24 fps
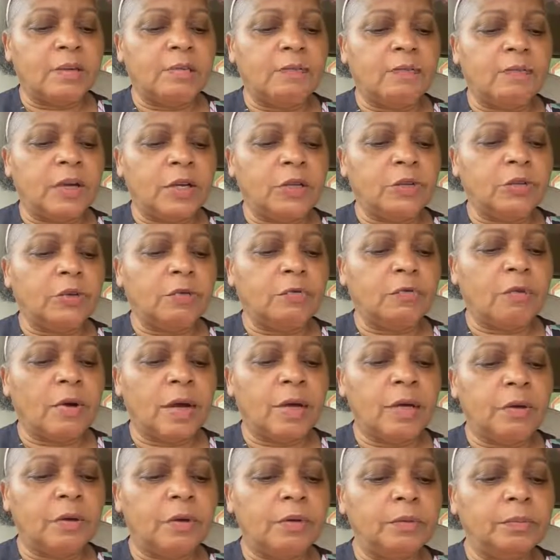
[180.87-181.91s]
named Viktor
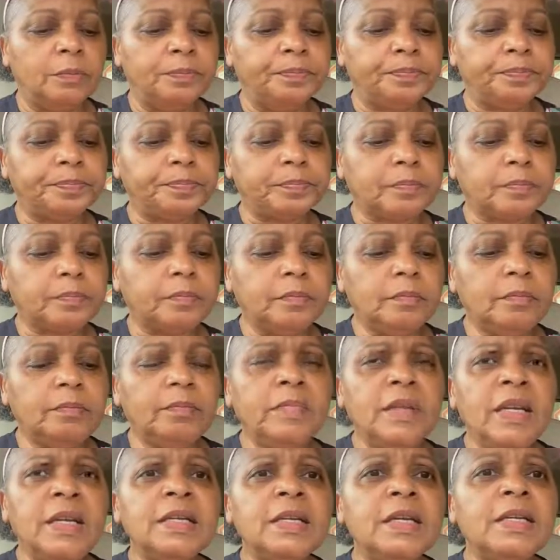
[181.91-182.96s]
Frankl,
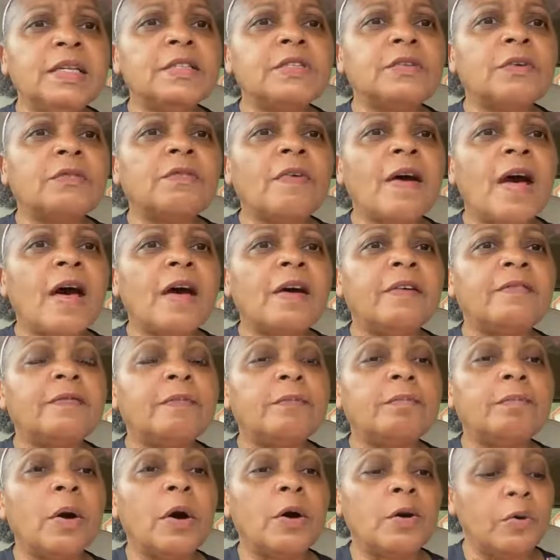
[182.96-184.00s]
and he survived
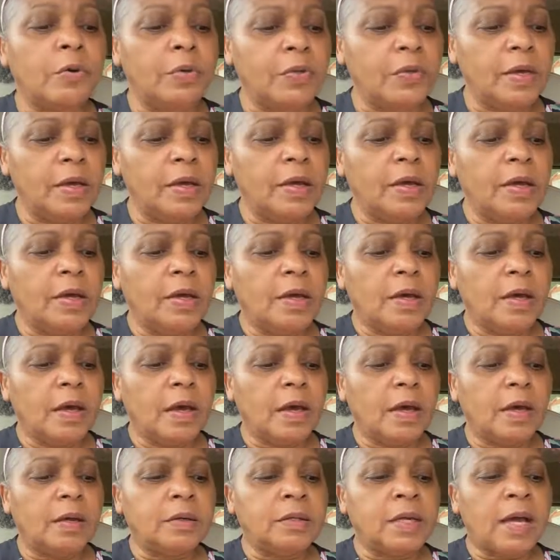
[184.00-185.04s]
both
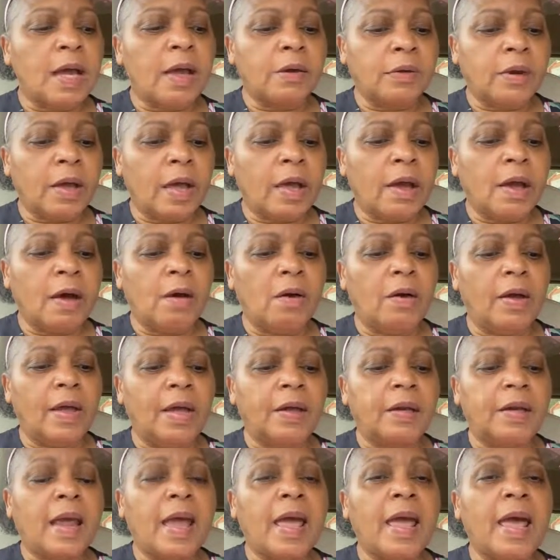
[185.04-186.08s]
Dachau
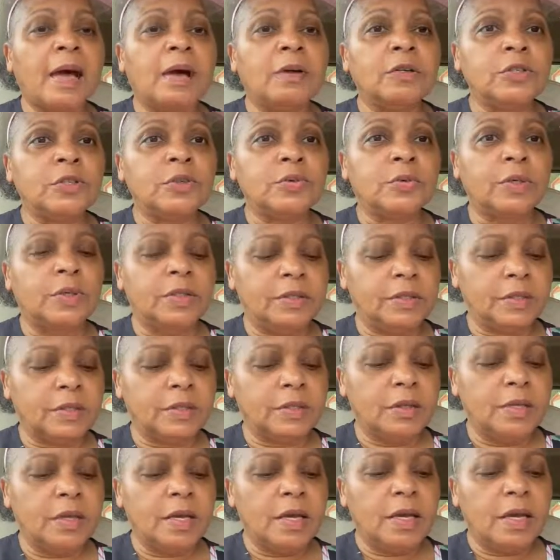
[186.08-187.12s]
and Auschwitz.